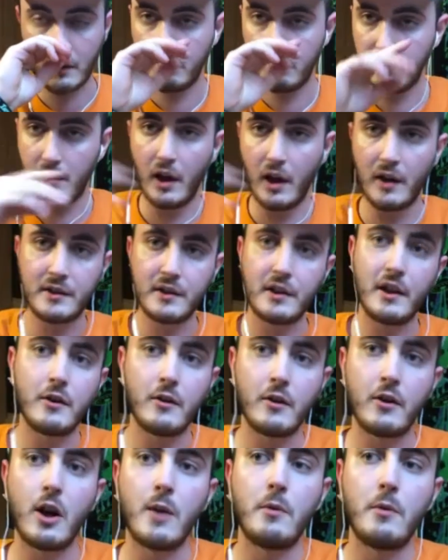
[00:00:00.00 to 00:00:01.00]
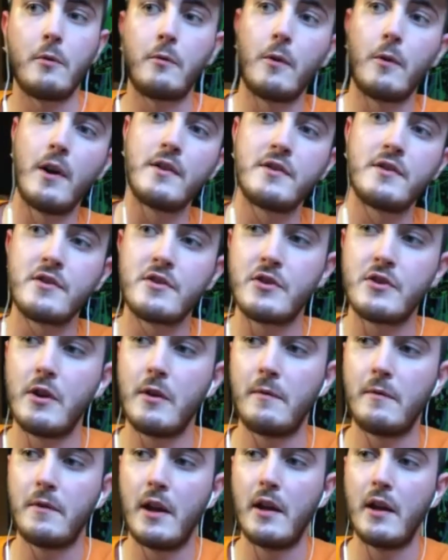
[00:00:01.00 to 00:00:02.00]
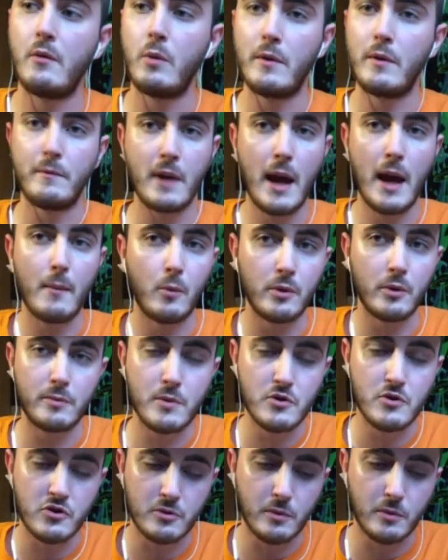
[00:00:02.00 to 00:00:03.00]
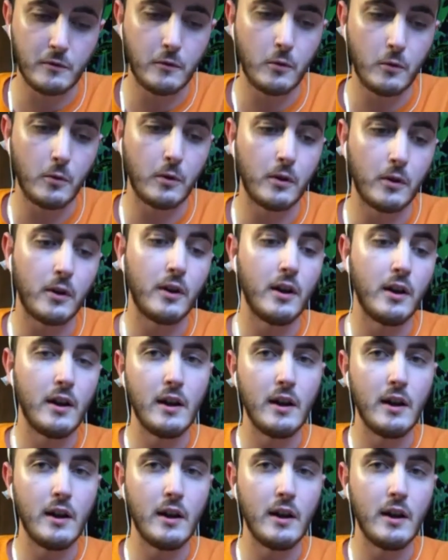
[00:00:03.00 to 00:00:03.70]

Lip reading: got together a couple friends and stuff that we've dabbled with music before,